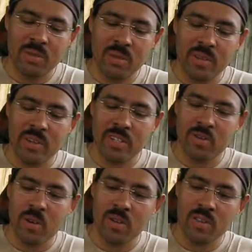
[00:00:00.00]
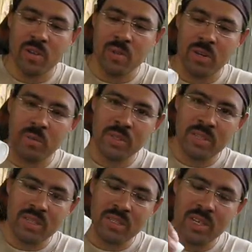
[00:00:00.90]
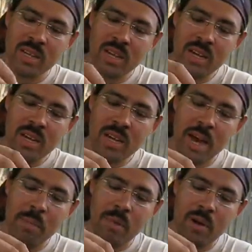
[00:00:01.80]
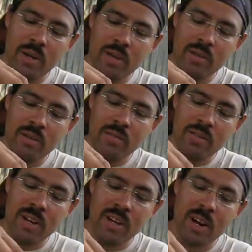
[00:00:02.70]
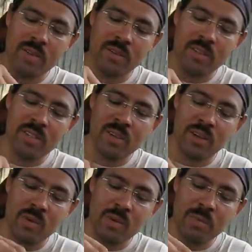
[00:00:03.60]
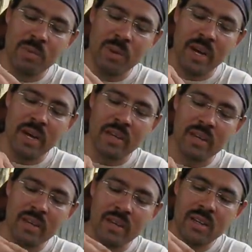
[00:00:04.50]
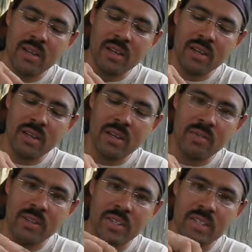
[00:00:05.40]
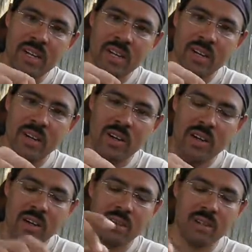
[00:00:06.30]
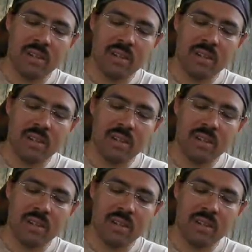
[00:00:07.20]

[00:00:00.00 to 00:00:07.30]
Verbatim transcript: it to be very small, so when I put this cap on it, very carefully too, I don't want to rip the bag, it fits snugly on there.